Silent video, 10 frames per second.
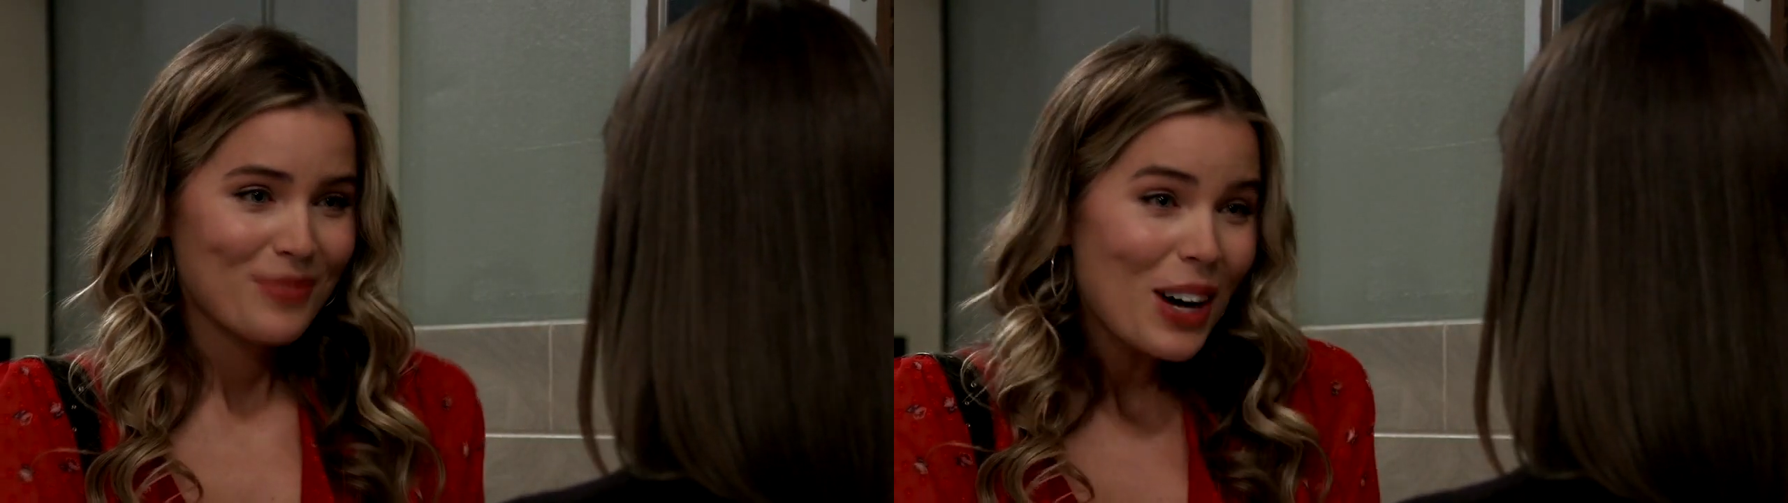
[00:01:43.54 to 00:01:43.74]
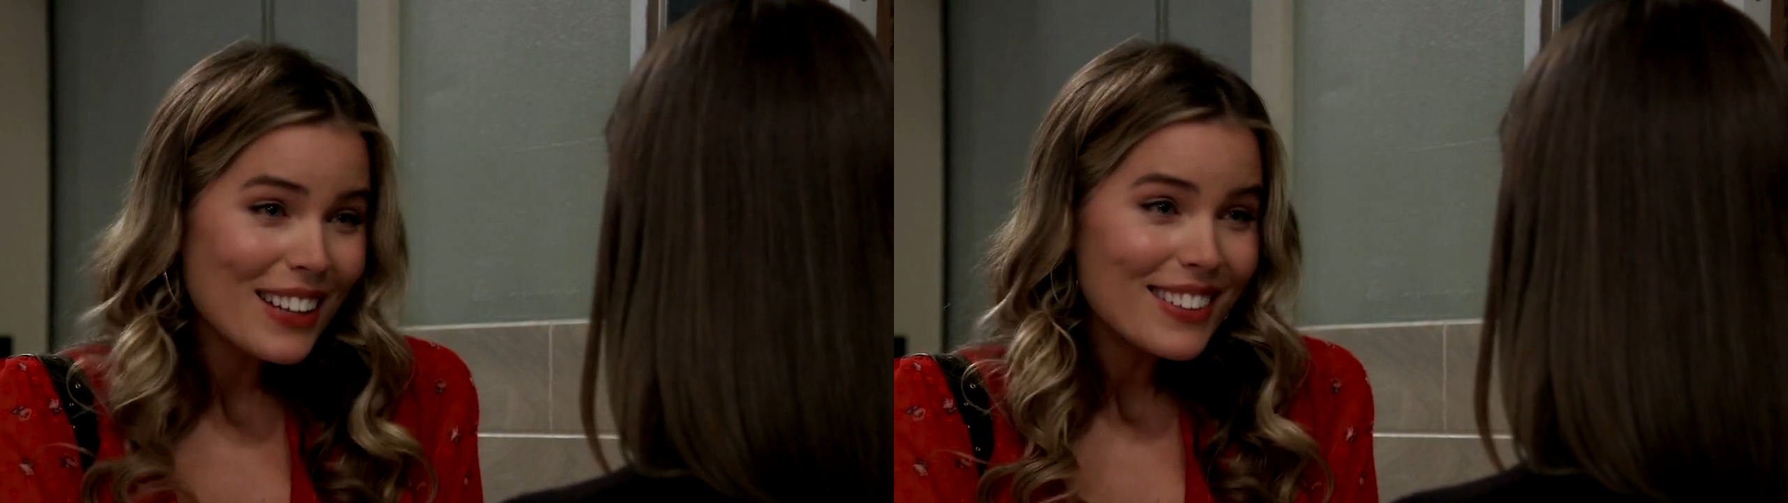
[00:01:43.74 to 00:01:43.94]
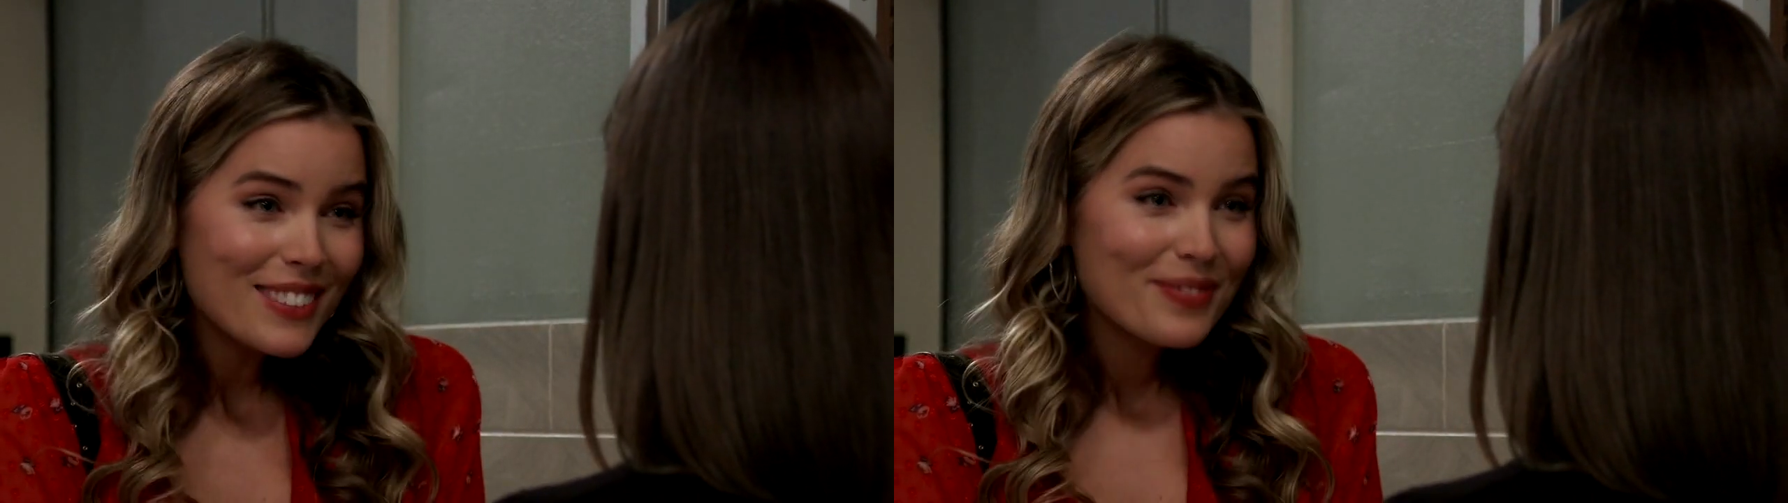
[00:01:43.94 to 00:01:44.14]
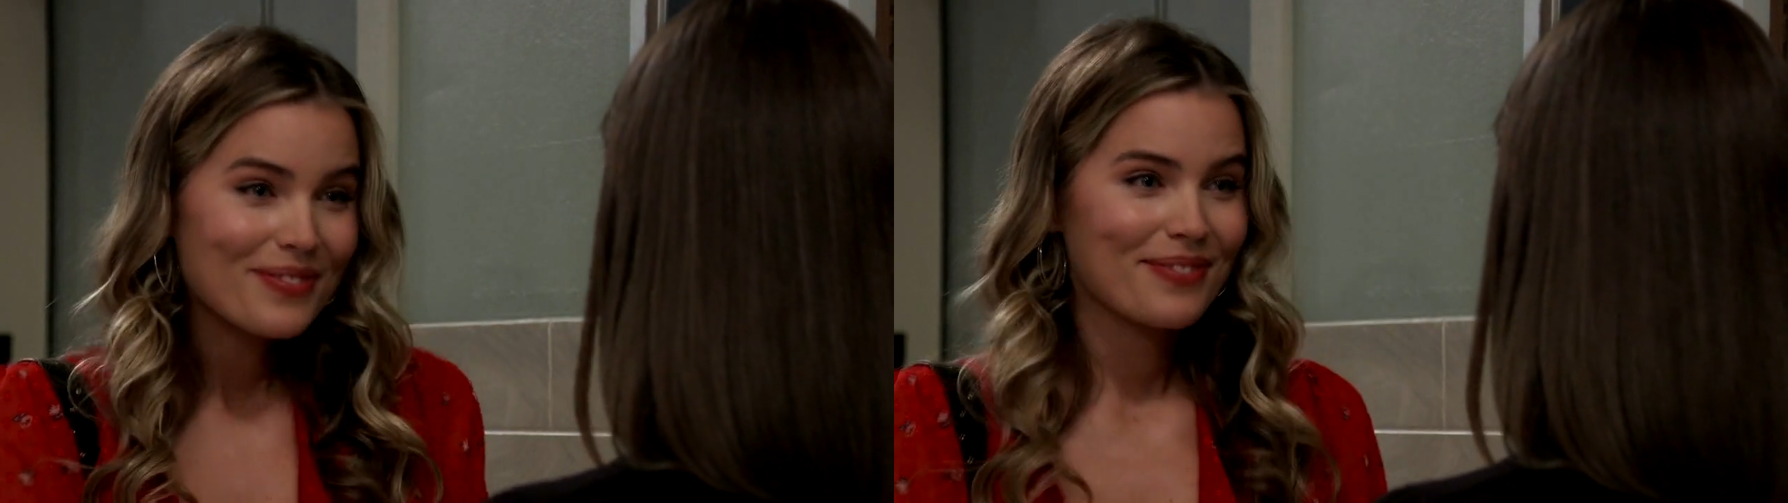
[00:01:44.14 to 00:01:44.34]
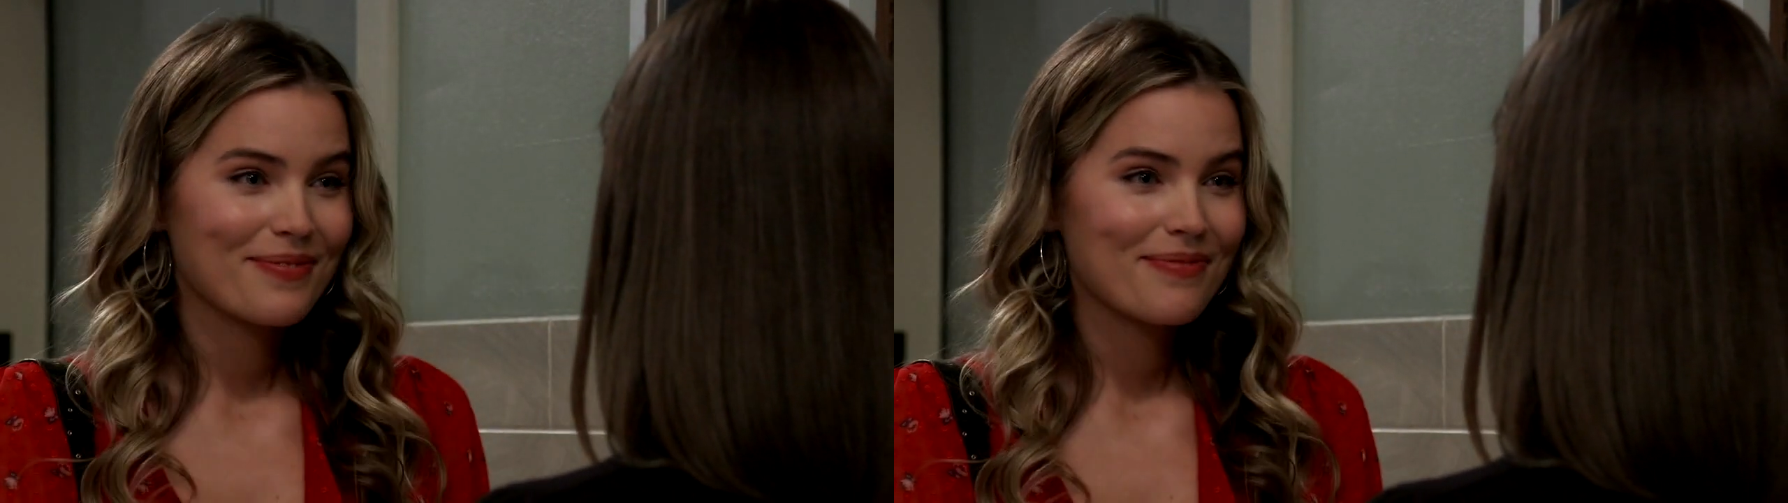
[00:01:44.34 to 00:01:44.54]
Well,
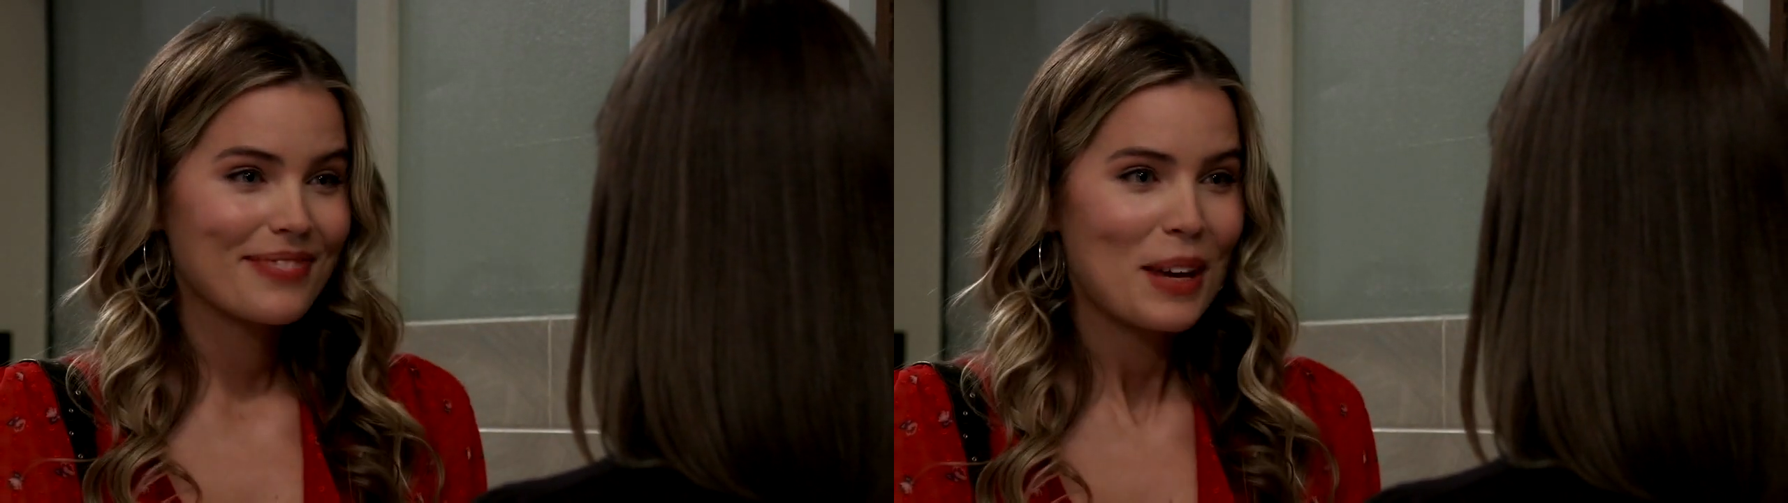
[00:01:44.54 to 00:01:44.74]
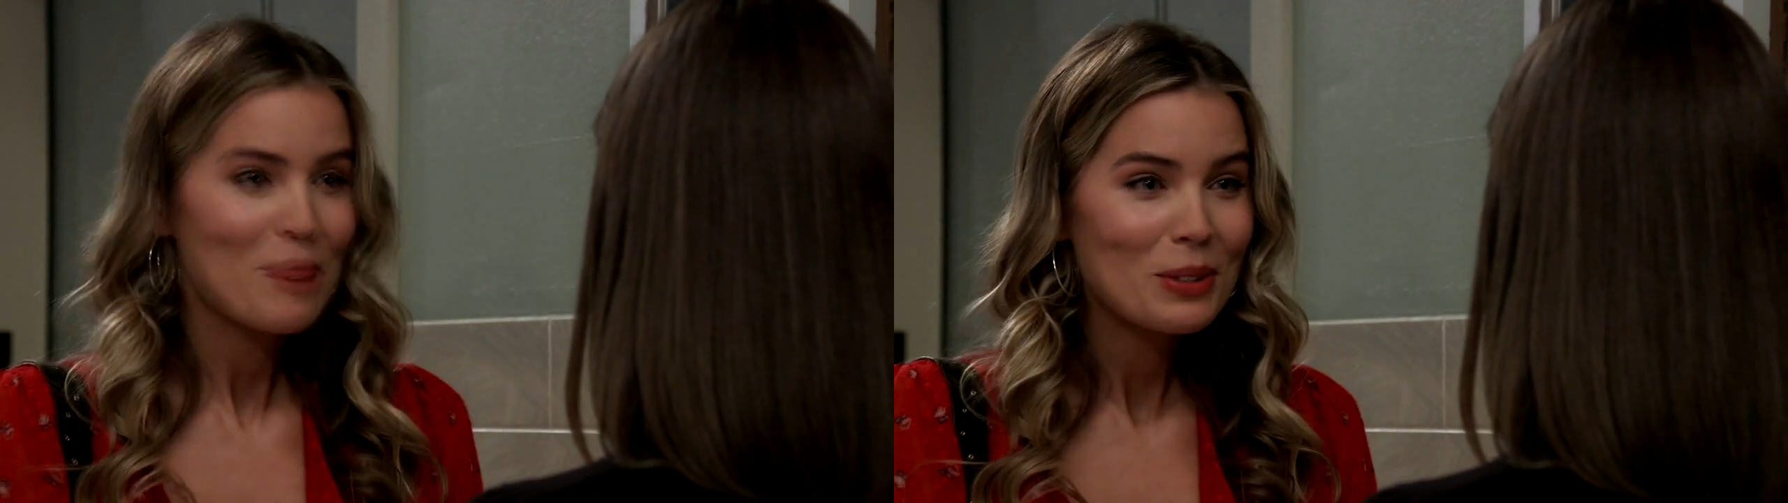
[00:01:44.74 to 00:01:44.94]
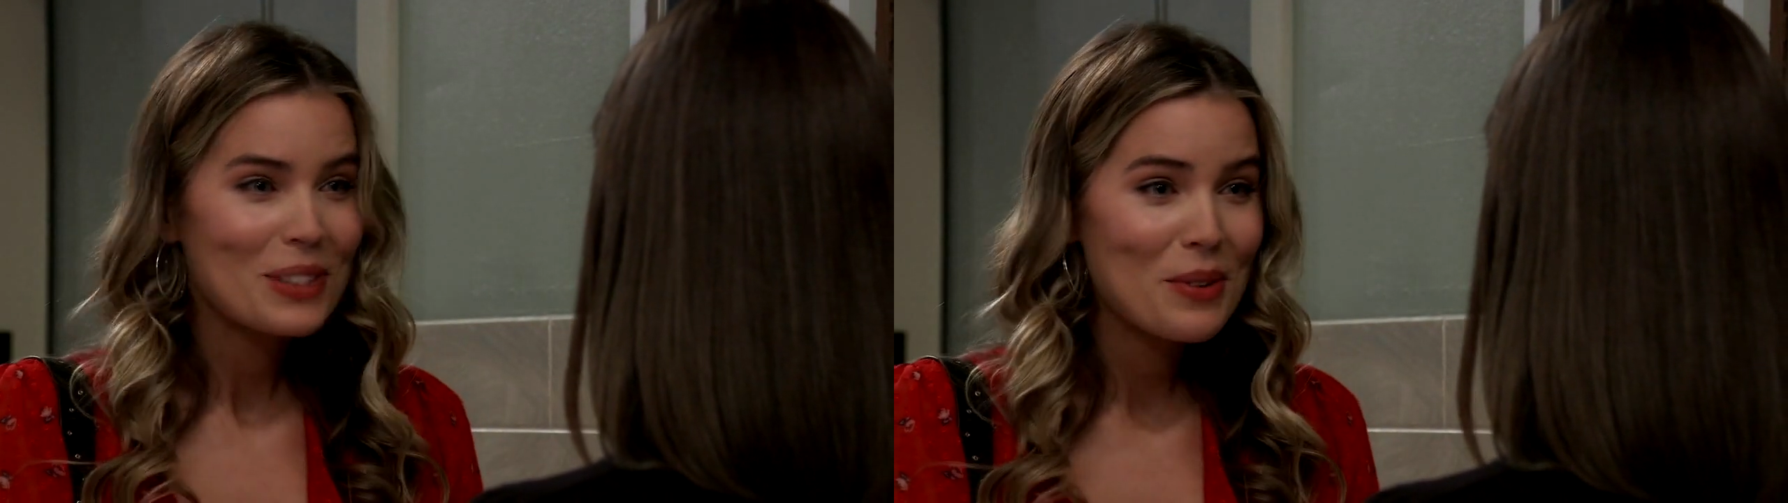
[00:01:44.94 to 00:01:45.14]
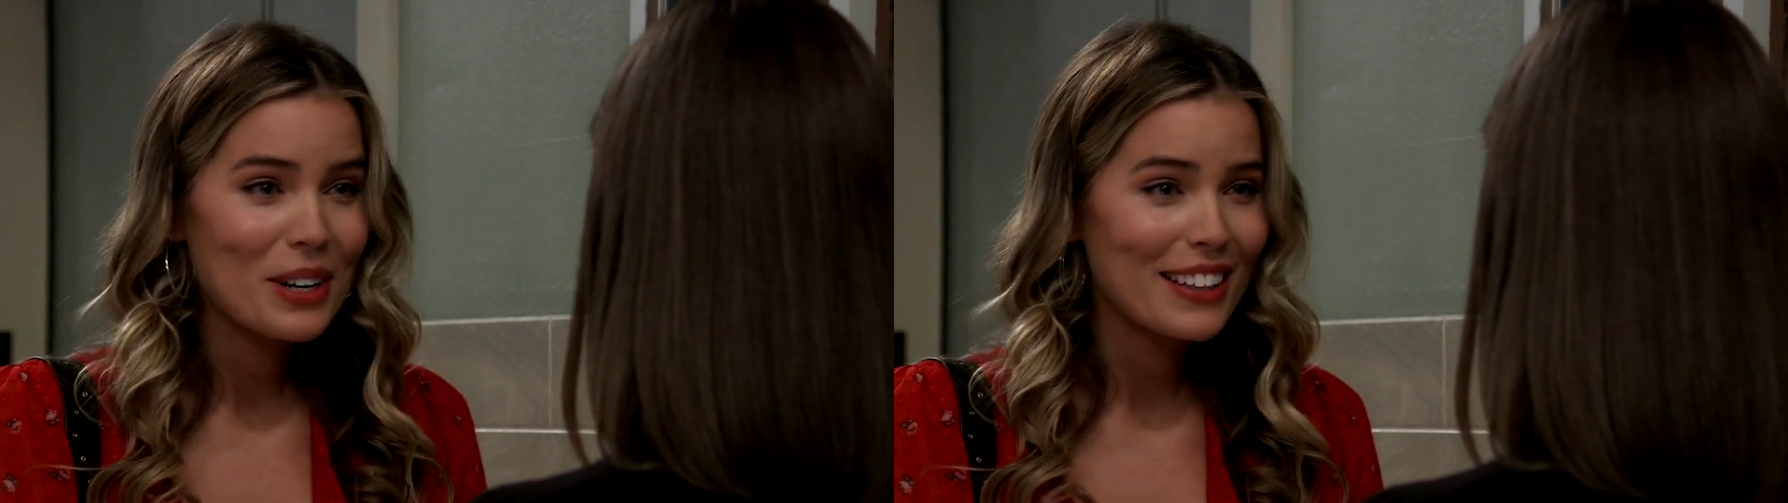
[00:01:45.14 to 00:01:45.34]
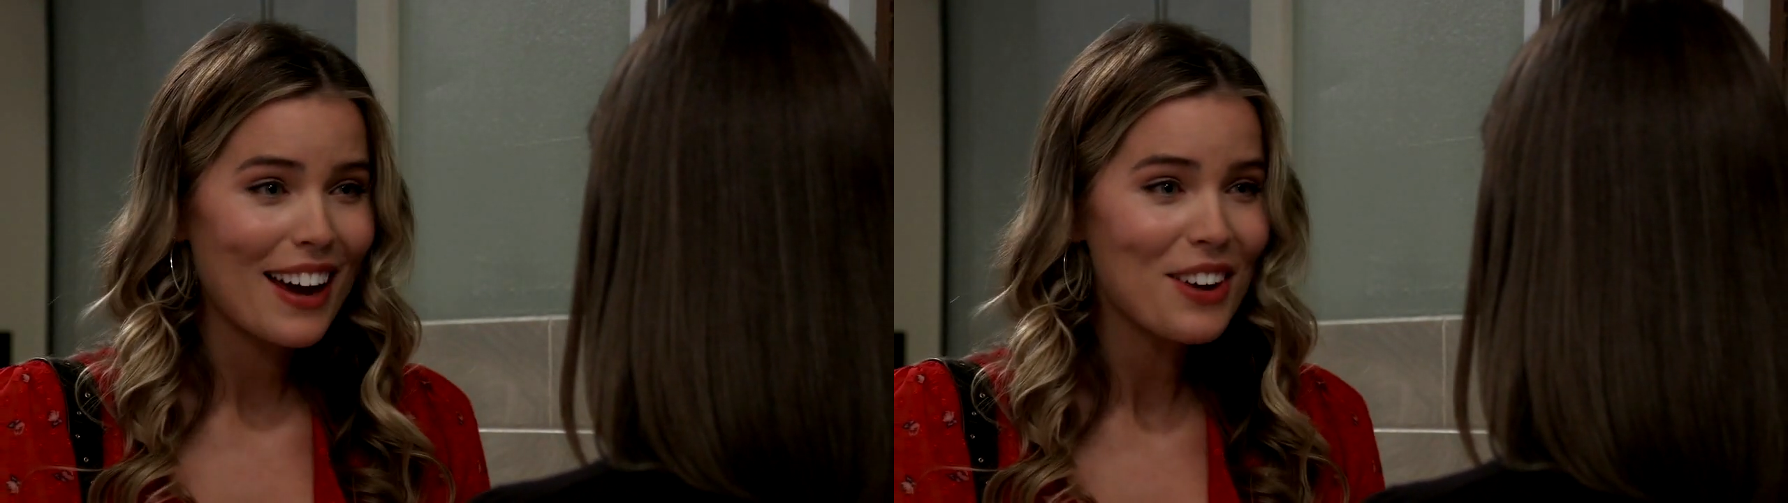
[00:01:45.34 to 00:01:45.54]
I mostly
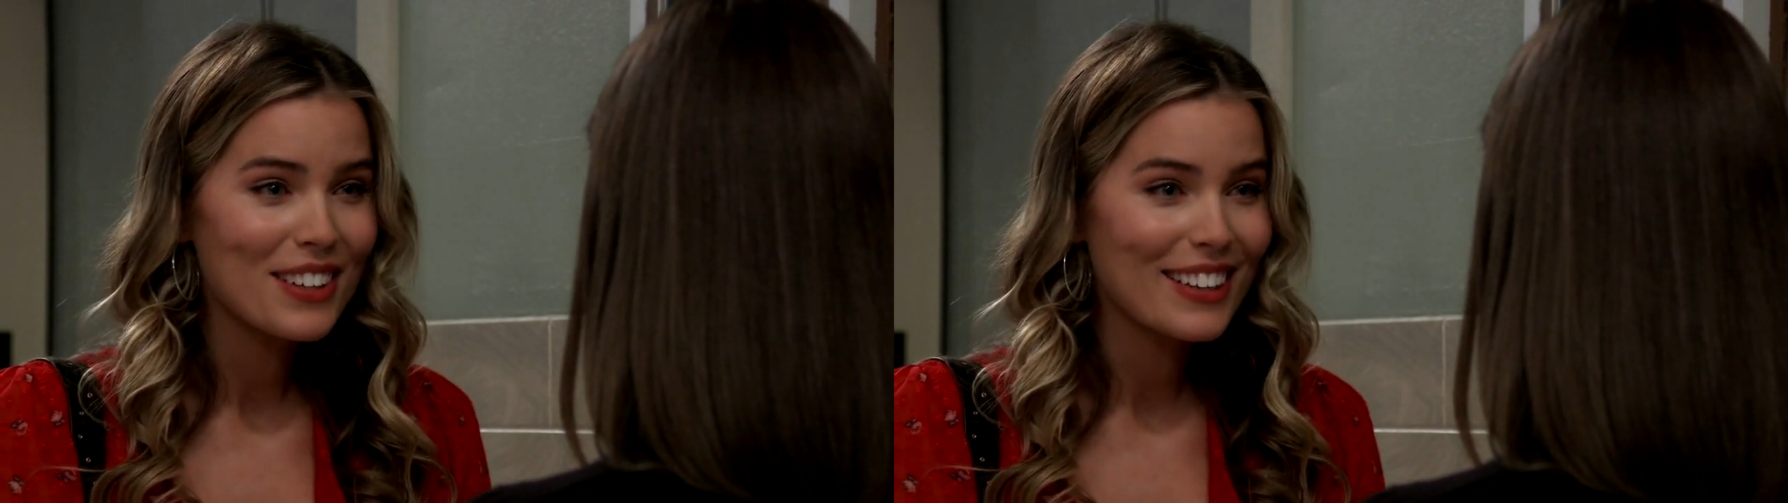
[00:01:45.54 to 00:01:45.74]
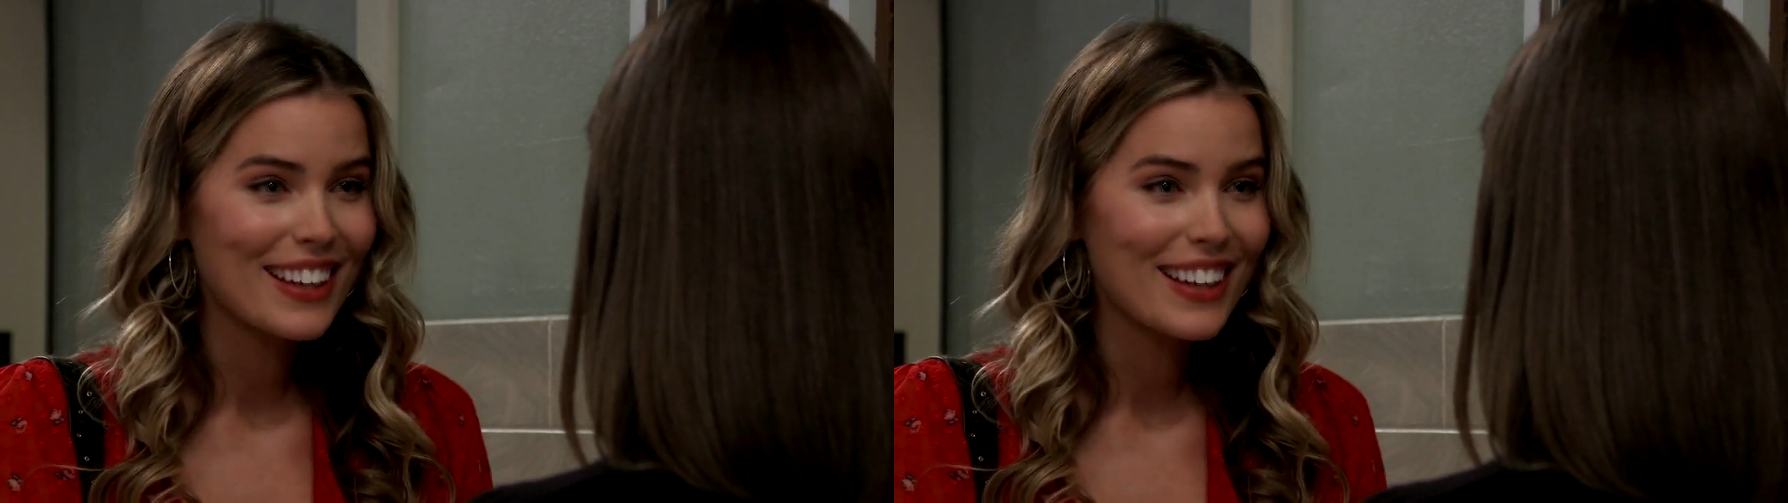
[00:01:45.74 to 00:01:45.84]
worked out.